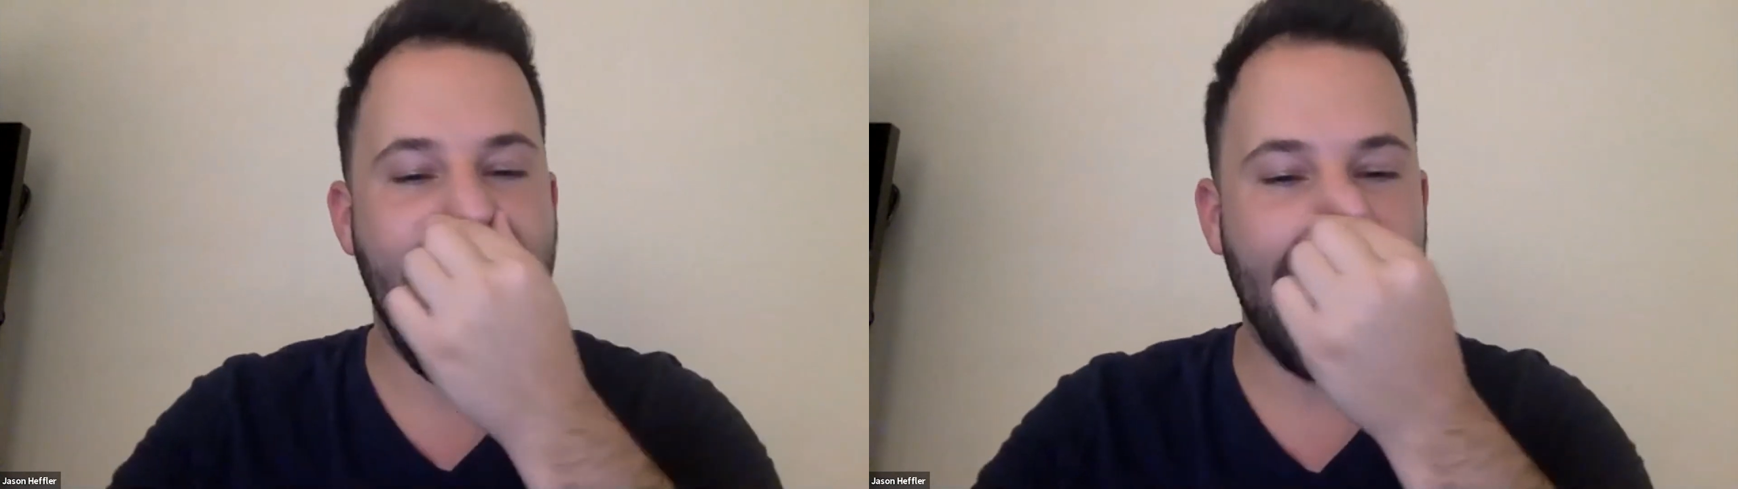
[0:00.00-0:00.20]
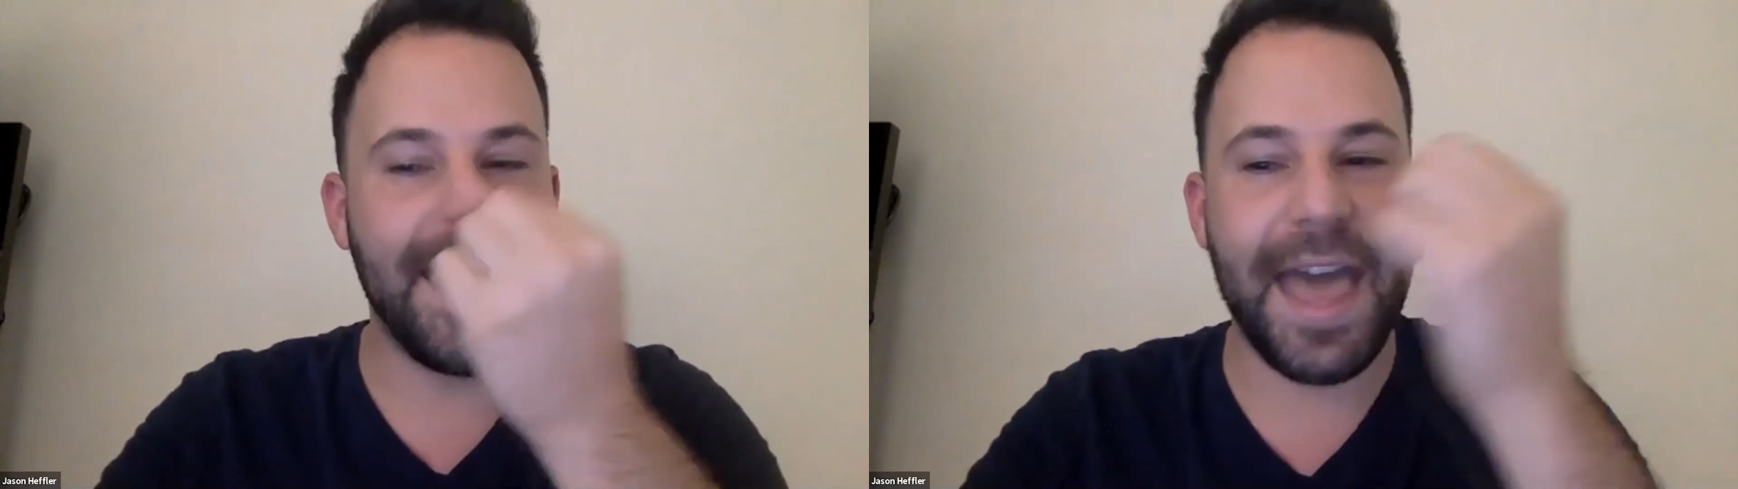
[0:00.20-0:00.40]

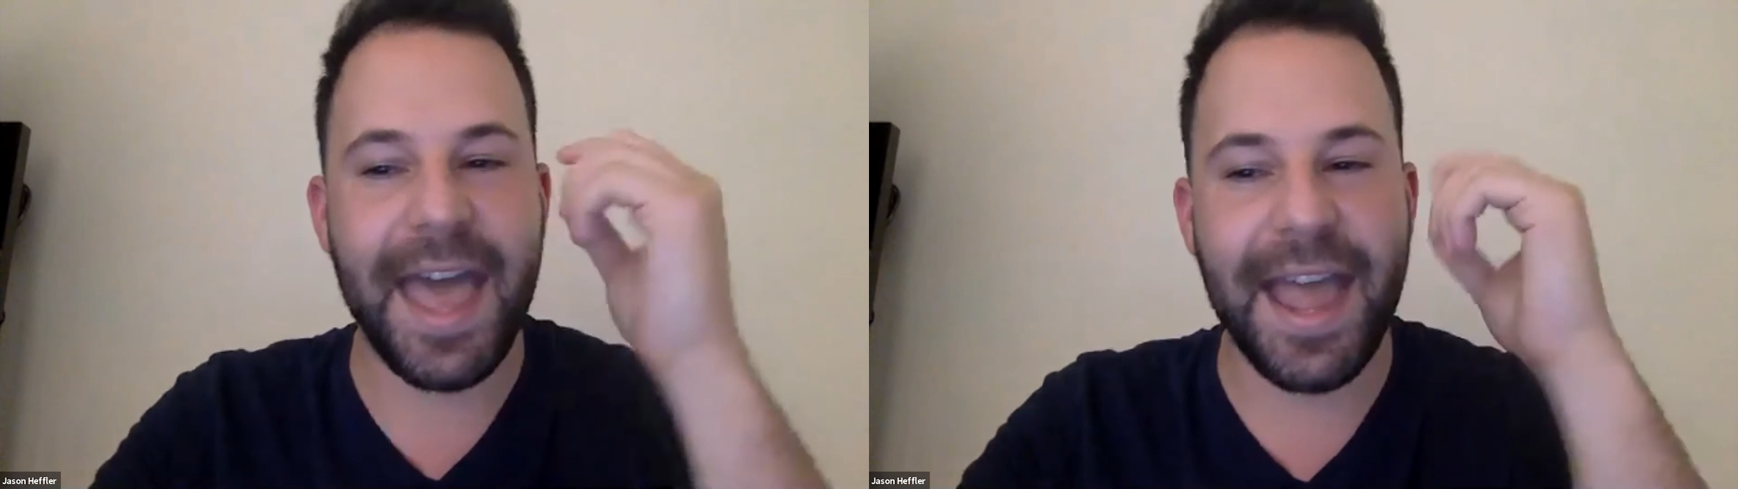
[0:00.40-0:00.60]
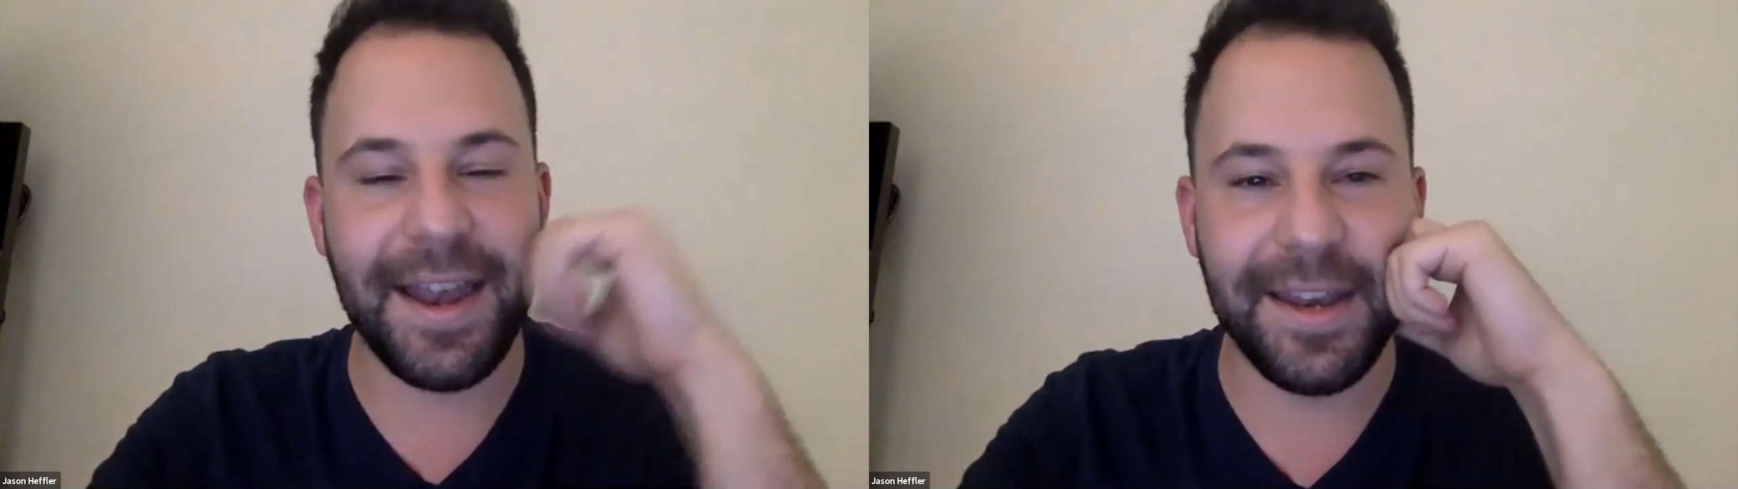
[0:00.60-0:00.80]
And
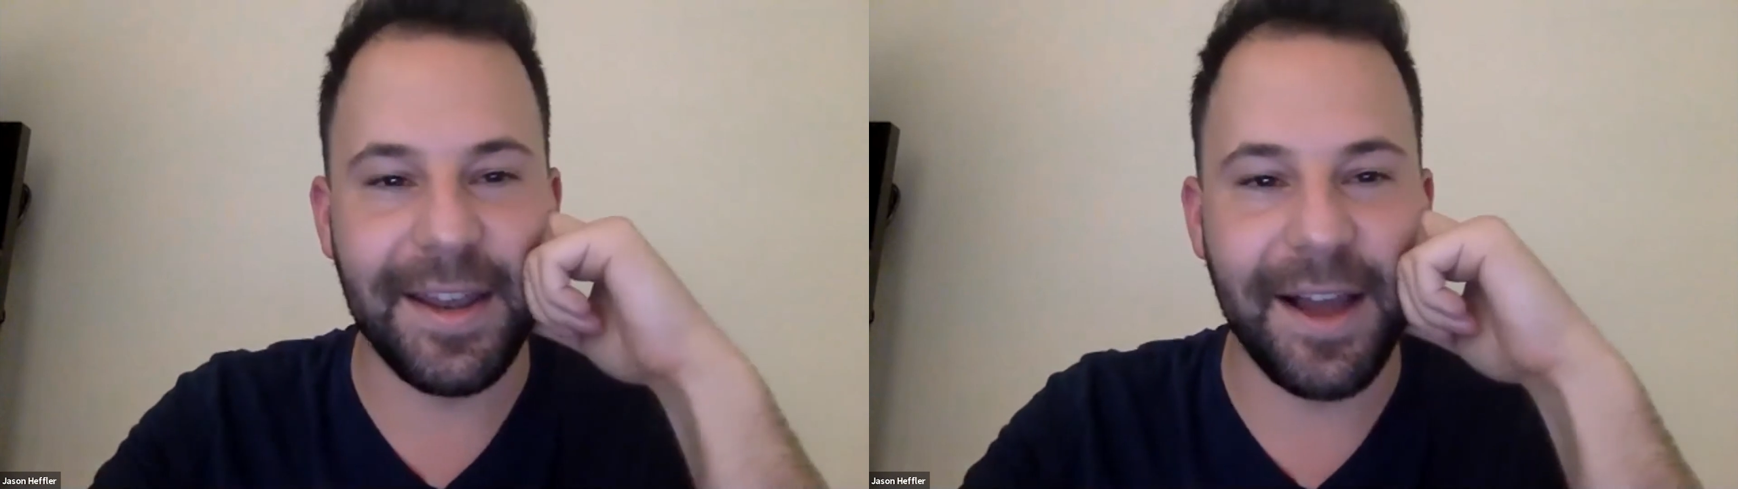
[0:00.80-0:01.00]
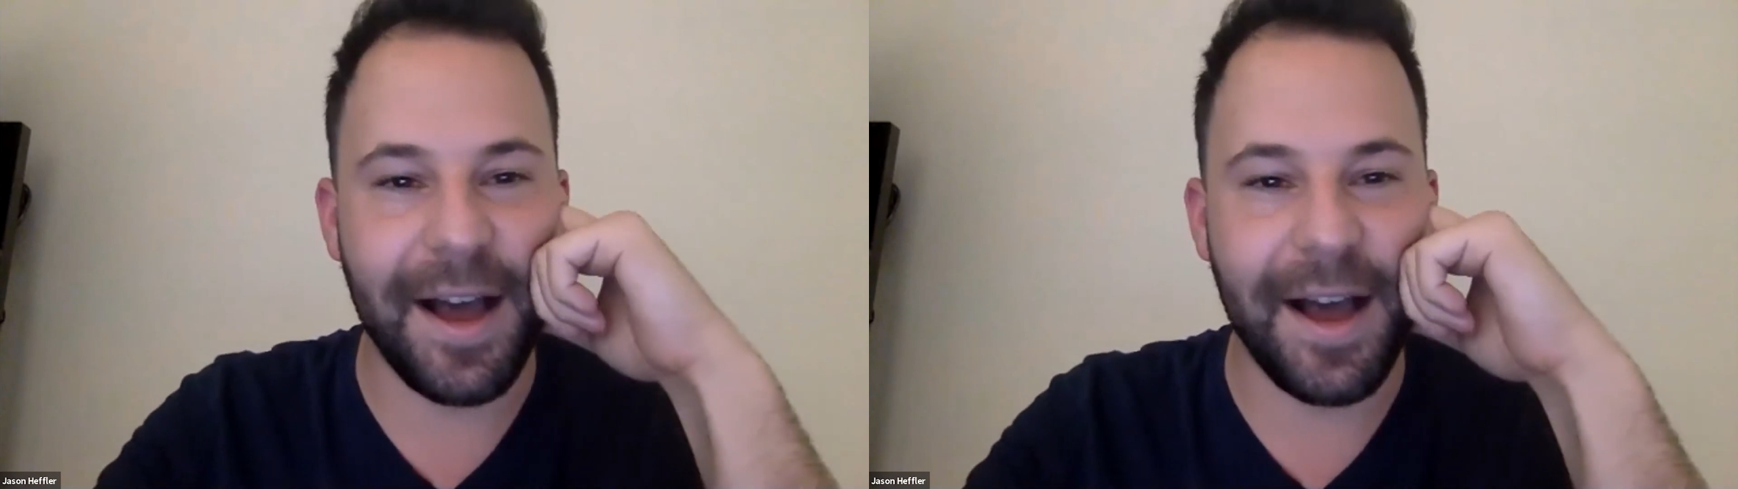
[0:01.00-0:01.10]
then